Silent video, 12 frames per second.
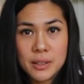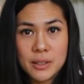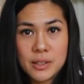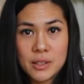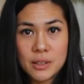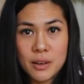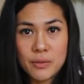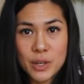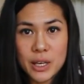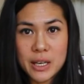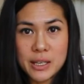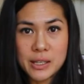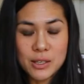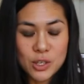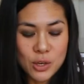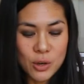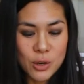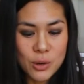It's not very easy to
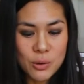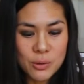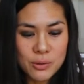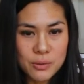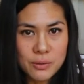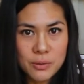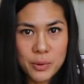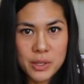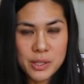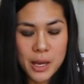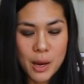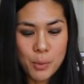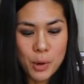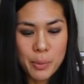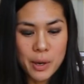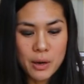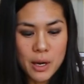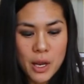show you with this camera,
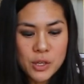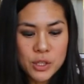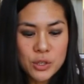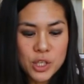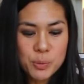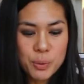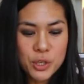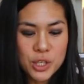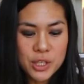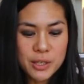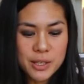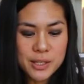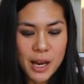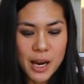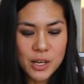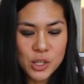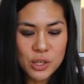but so you just push it to the side.